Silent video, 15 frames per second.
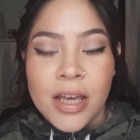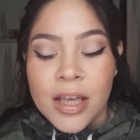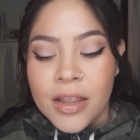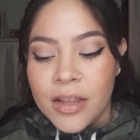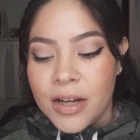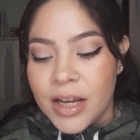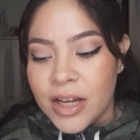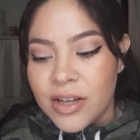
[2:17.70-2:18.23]

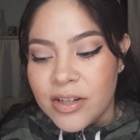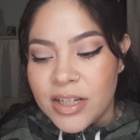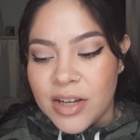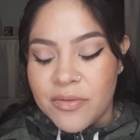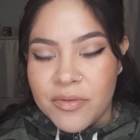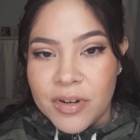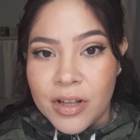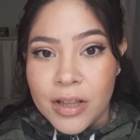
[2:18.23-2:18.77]
then I could
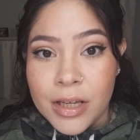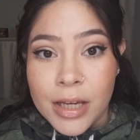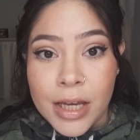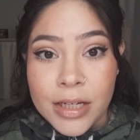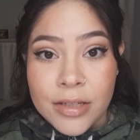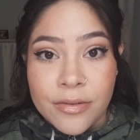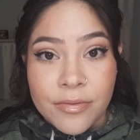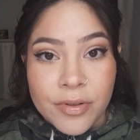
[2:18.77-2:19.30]
definitely
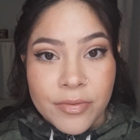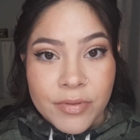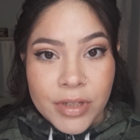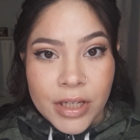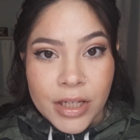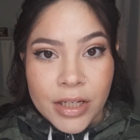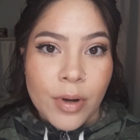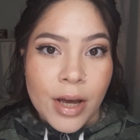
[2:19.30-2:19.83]
get to
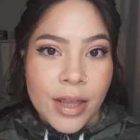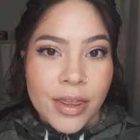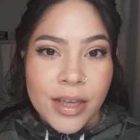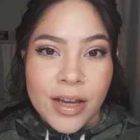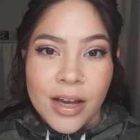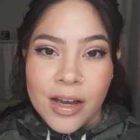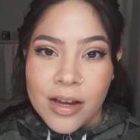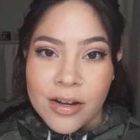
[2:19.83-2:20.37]
15. I
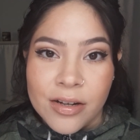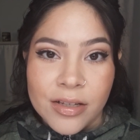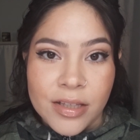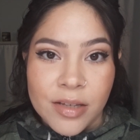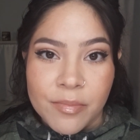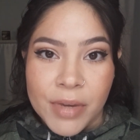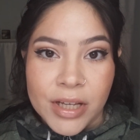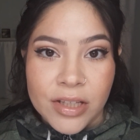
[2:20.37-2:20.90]
think I honestly
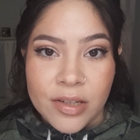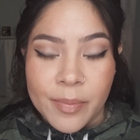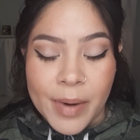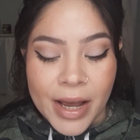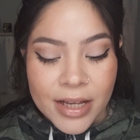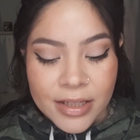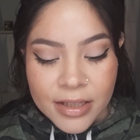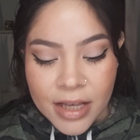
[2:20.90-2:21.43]
might
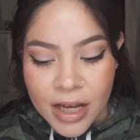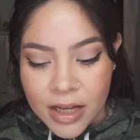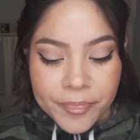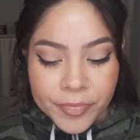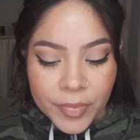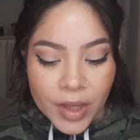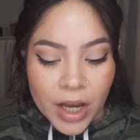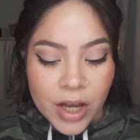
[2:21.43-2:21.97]
surpass that.
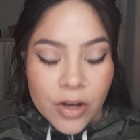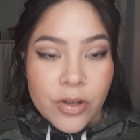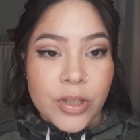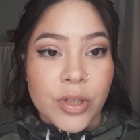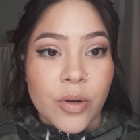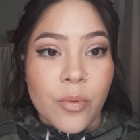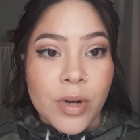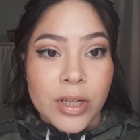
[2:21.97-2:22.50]
I
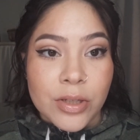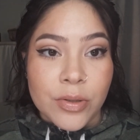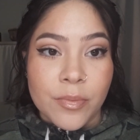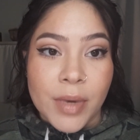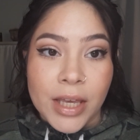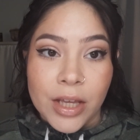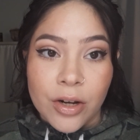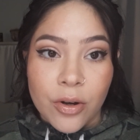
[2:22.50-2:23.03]
also want to
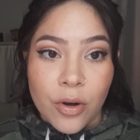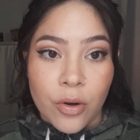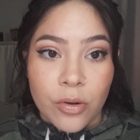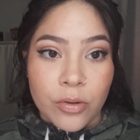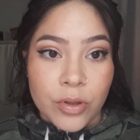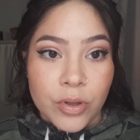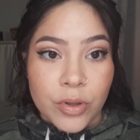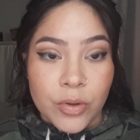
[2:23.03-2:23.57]
make it a
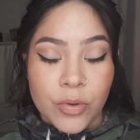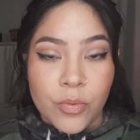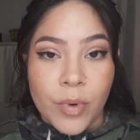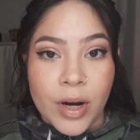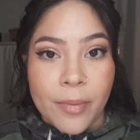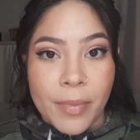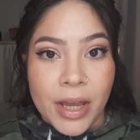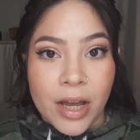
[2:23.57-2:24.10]
goal to
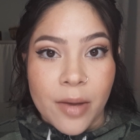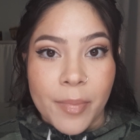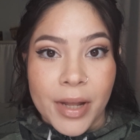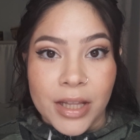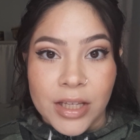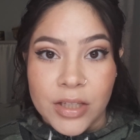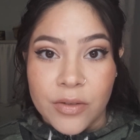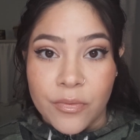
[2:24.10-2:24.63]
wear makeup at
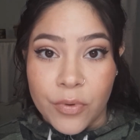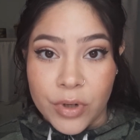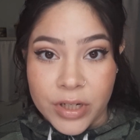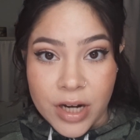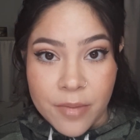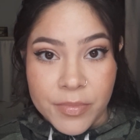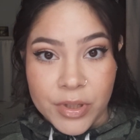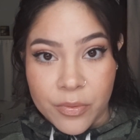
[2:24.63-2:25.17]
least 4
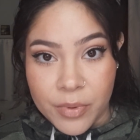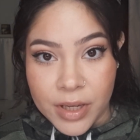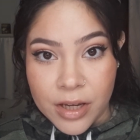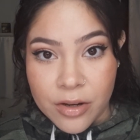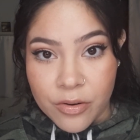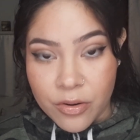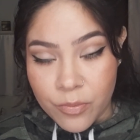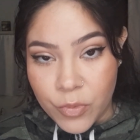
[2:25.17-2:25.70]
times a
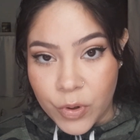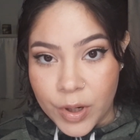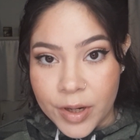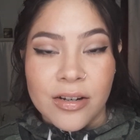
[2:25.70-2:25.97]
week or more.